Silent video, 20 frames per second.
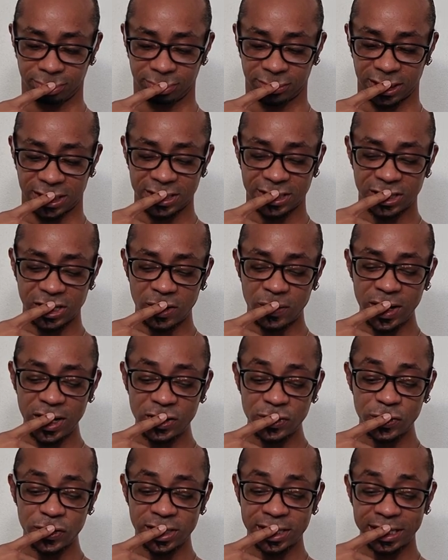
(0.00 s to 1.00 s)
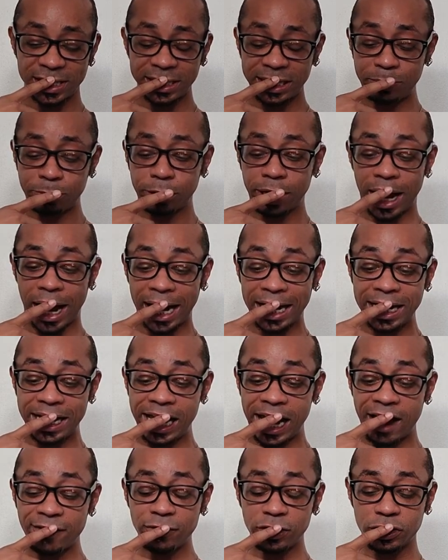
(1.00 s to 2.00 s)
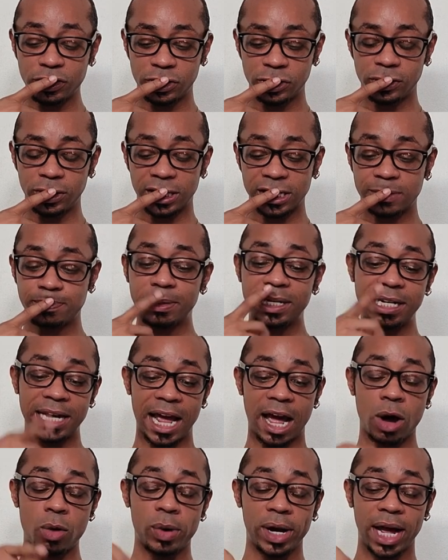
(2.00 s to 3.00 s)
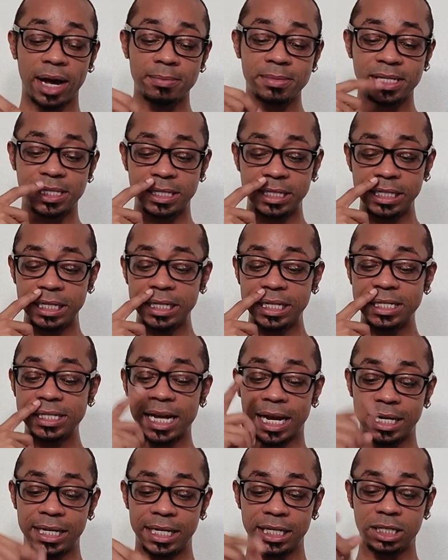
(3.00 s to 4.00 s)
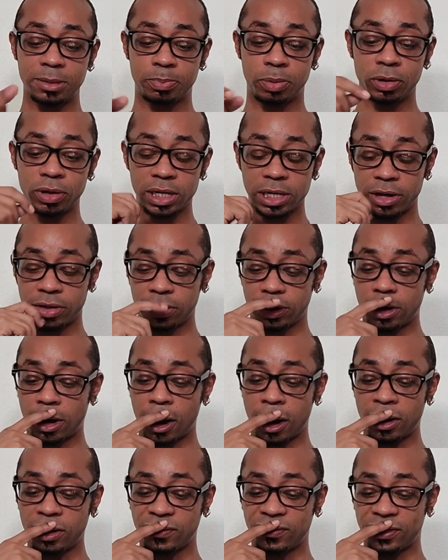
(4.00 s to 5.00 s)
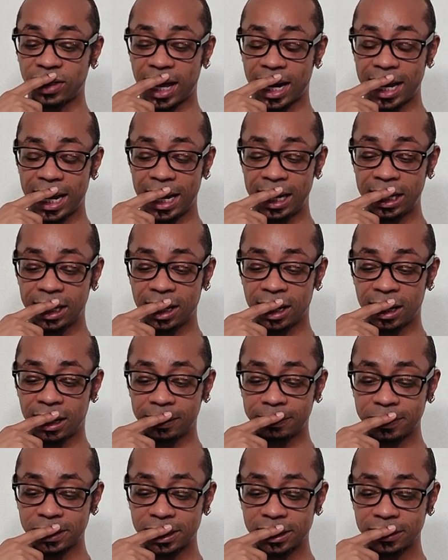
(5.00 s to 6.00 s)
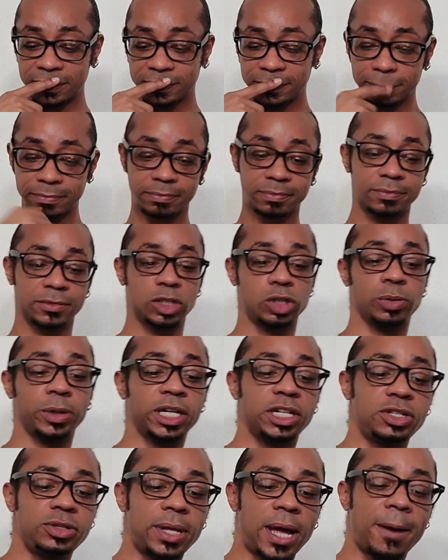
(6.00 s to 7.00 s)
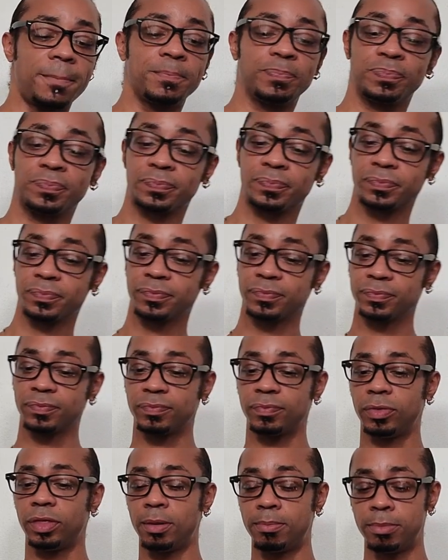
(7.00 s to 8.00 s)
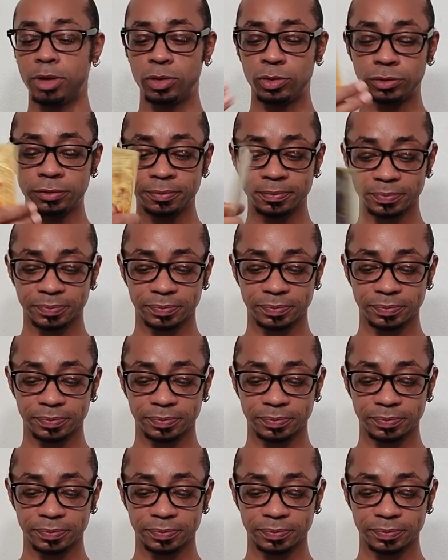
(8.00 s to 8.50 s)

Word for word: So interesting, Libra. I never do this, but now what I'm seeing is I need to pull another card for that Eight of Cups. So we're going to do that. The Moon.